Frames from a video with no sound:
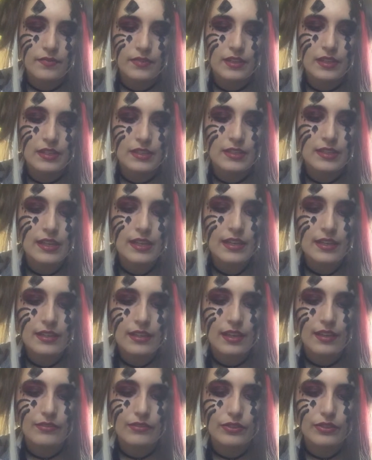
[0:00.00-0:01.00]
The second
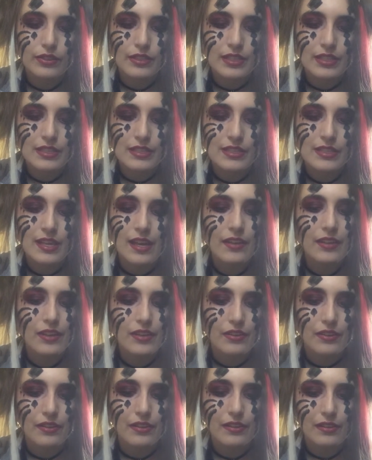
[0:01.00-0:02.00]
level is
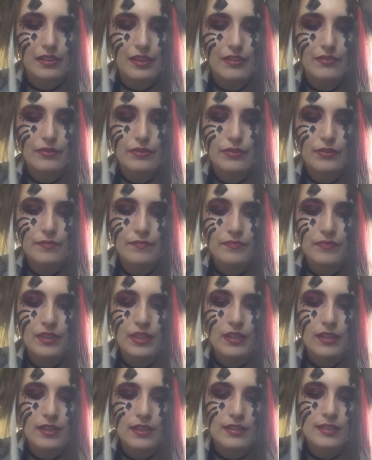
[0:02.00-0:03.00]
cellular level.
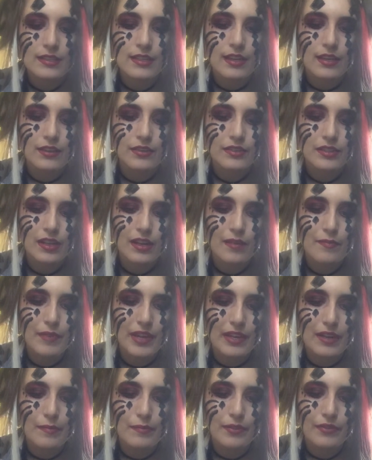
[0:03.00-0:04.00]
Cells are
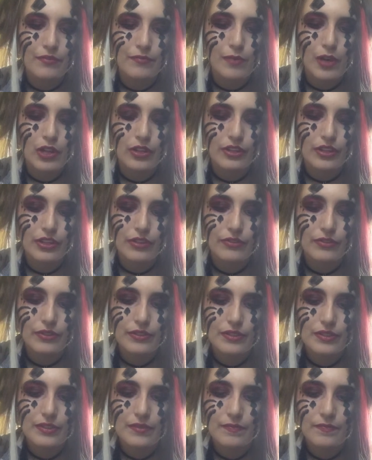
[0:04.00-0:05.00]
made up of
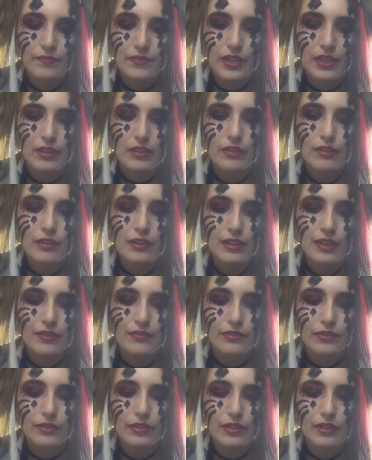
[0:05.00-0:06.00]
molecules. The third
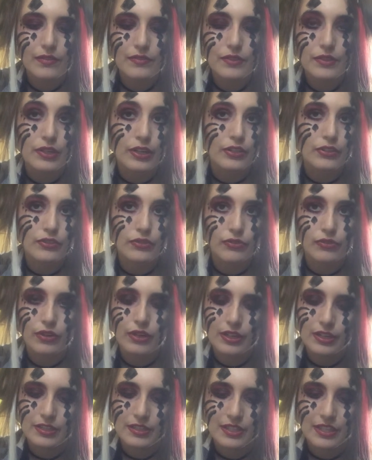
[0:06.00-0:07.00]
level of structural
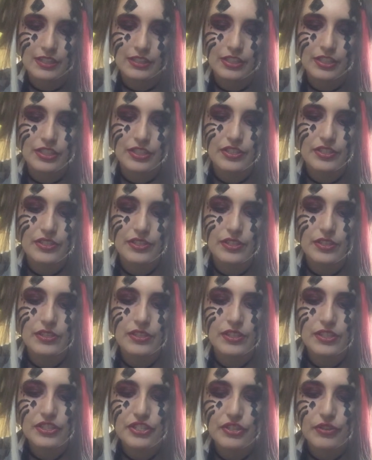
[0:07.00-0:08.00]
organization is the
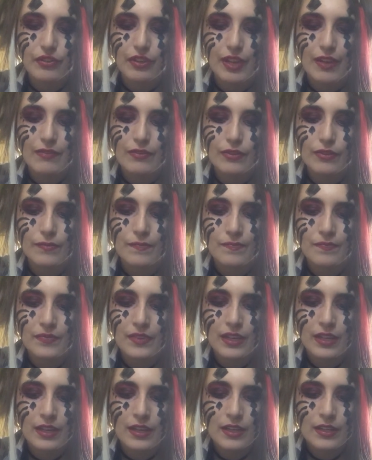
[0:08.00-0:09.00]
tissue level.
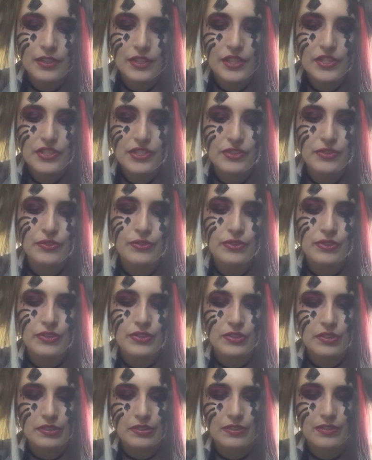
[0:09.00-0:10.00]
Tissues
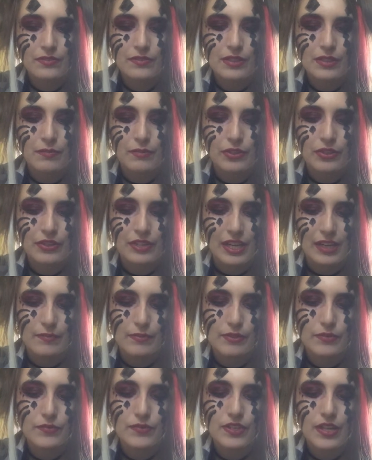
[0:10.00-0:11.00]
consist of similar
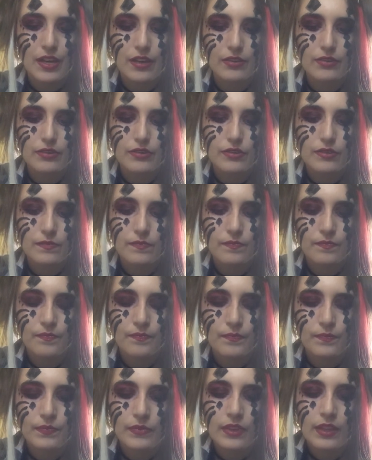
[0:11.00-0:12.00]
types of cells.
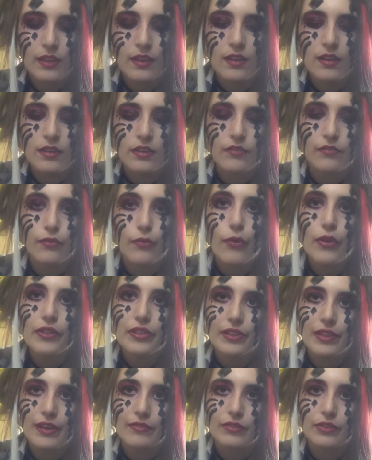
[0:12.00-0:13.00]
The
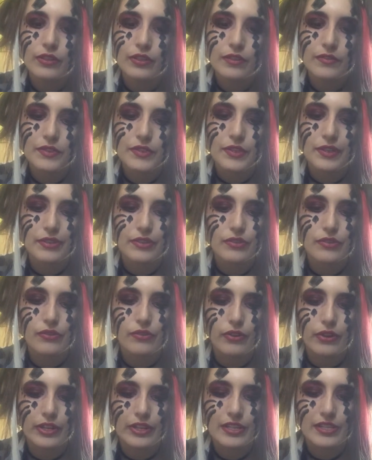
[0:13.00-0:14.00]
fourth level of
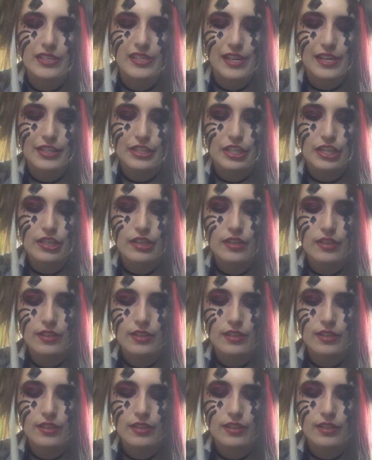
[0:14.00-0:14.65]
structural organization